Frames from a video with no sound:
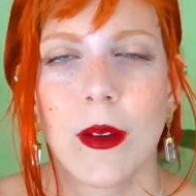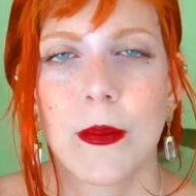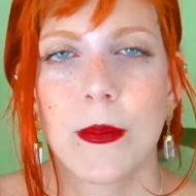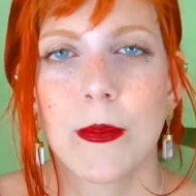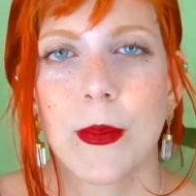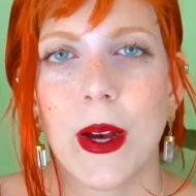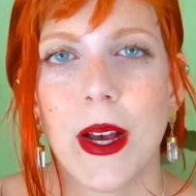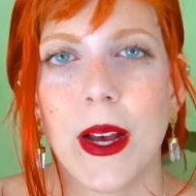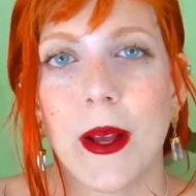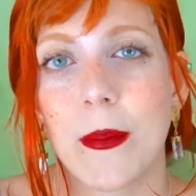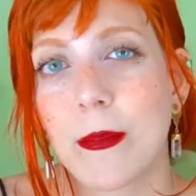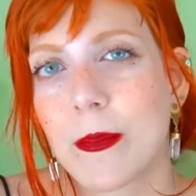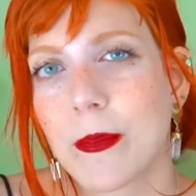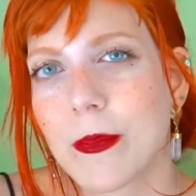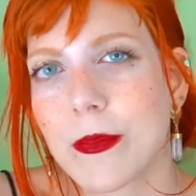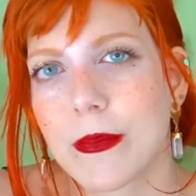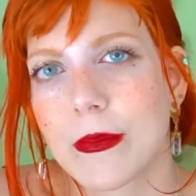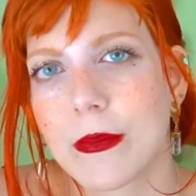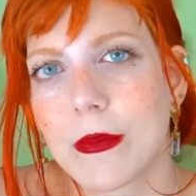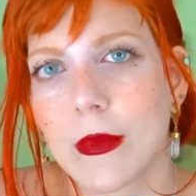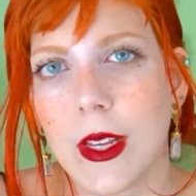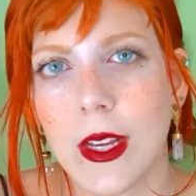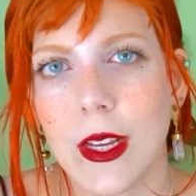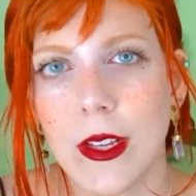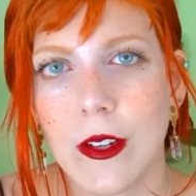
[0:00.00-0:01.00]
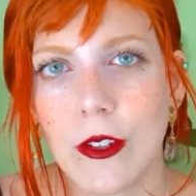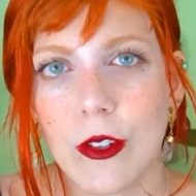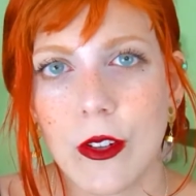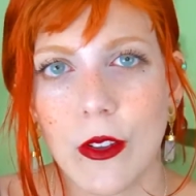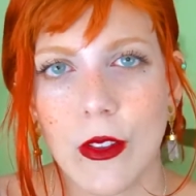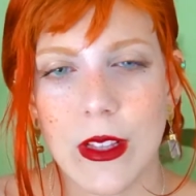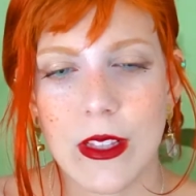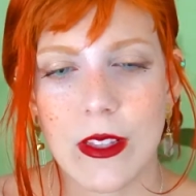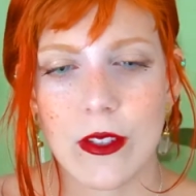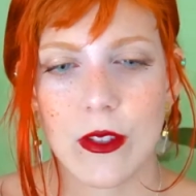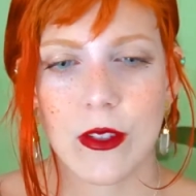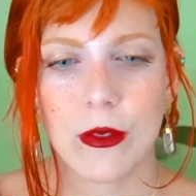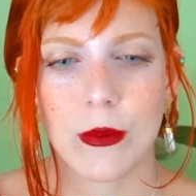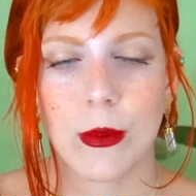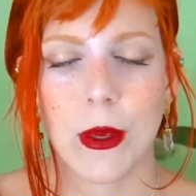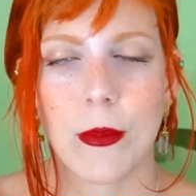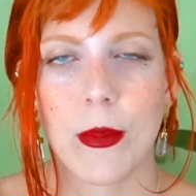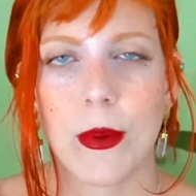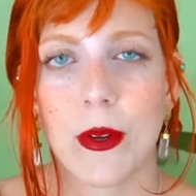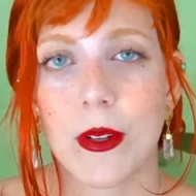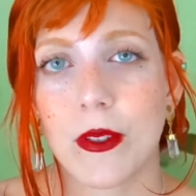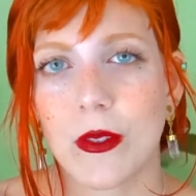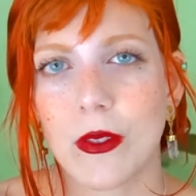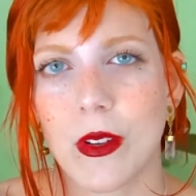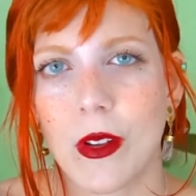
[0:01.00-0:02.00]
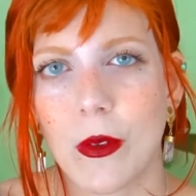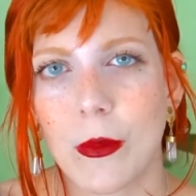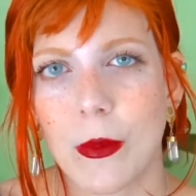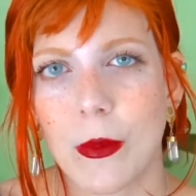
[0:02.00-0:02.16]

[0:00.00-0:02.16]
But I don't know, that's just my personal